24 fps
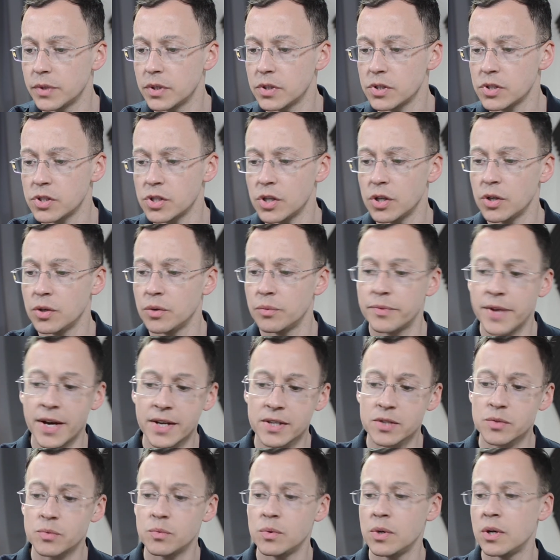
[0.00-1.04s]
So
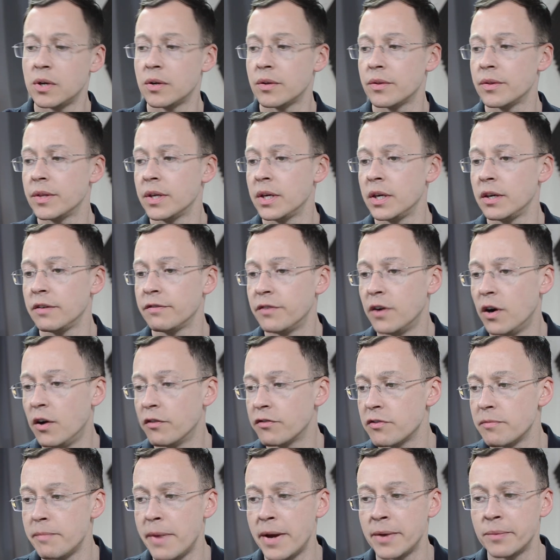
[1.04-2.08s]
that's what the
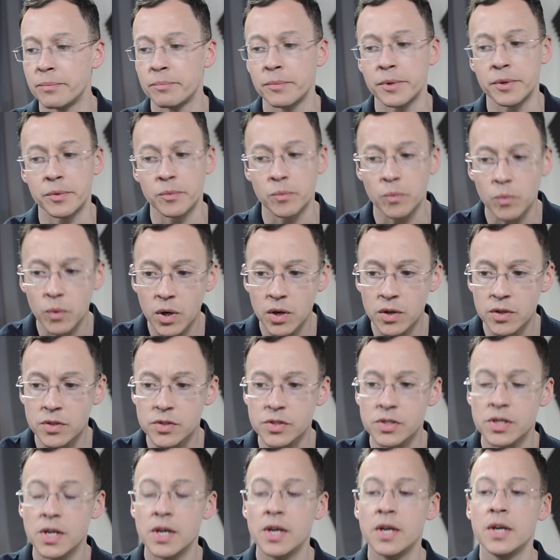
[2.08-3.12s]
Fourth Amendment
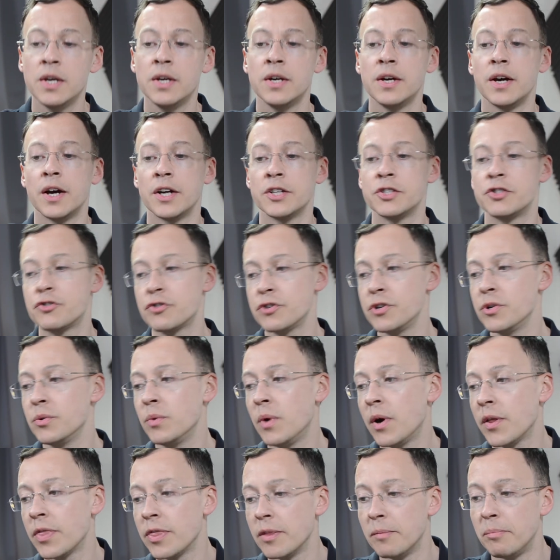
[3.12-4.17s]
was. I
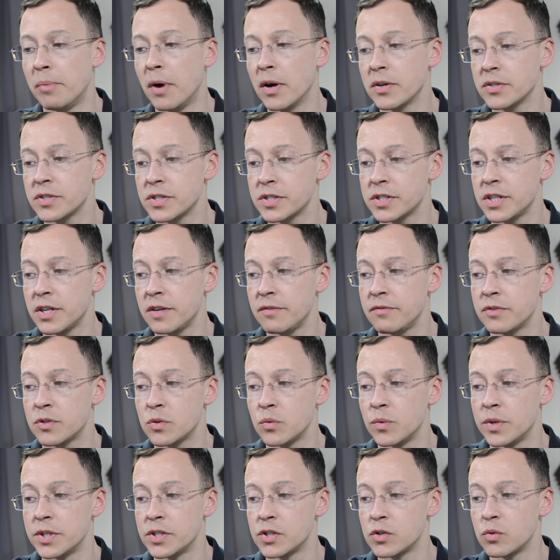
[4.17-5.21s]
drew on the positives,
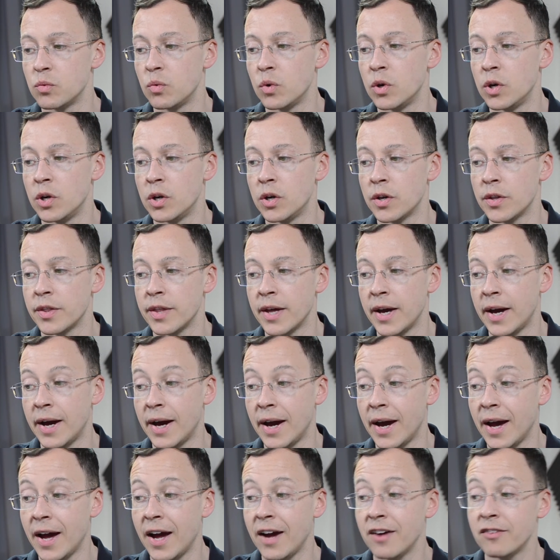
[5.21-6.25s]
which were that
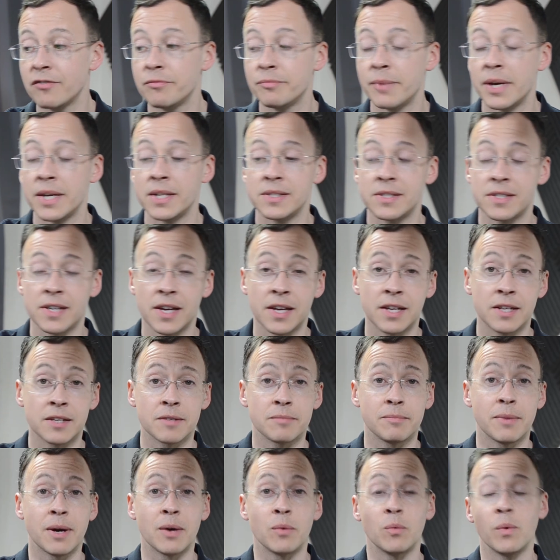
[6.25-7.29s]
I have
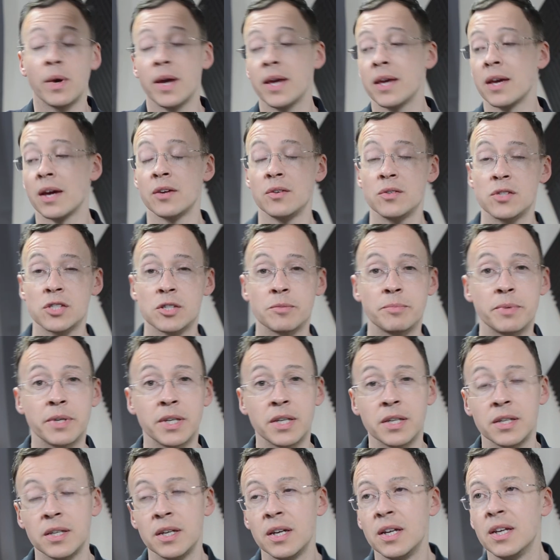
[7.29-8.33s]
maintained my weight. I used to
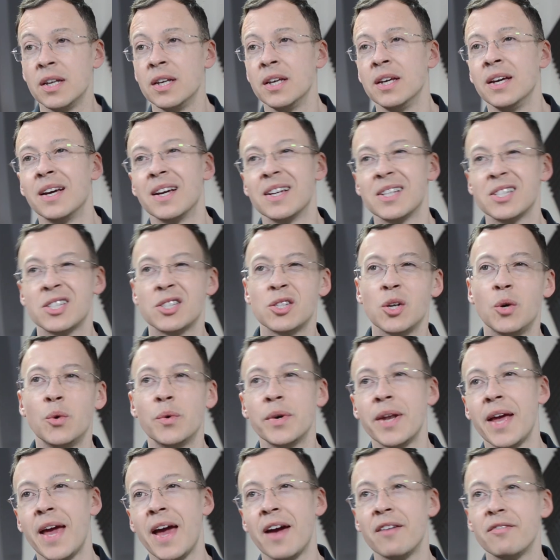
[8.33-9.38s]
be a
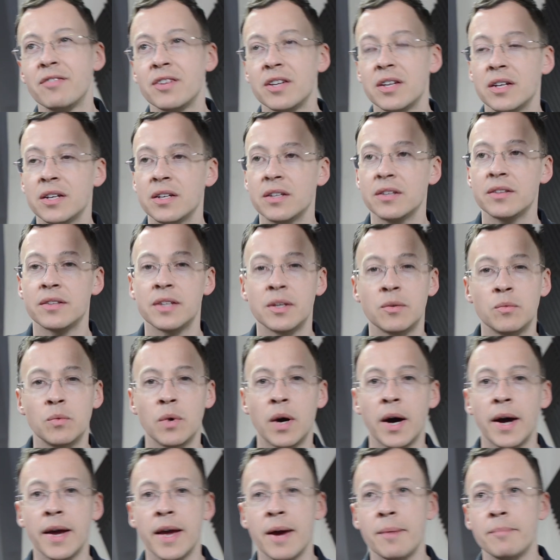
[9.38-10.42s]
stone heavier than
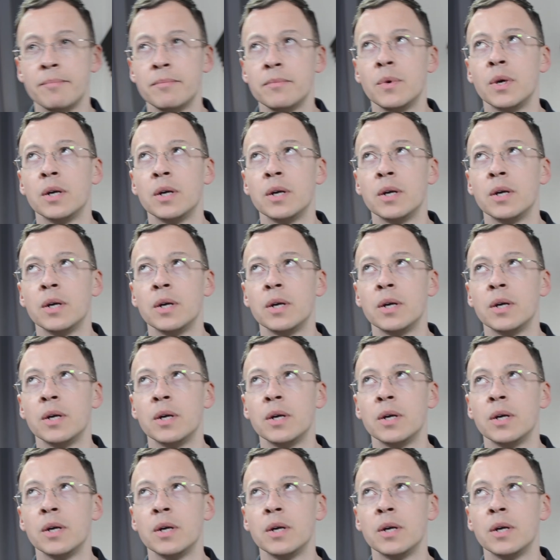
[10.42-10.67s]
what I am.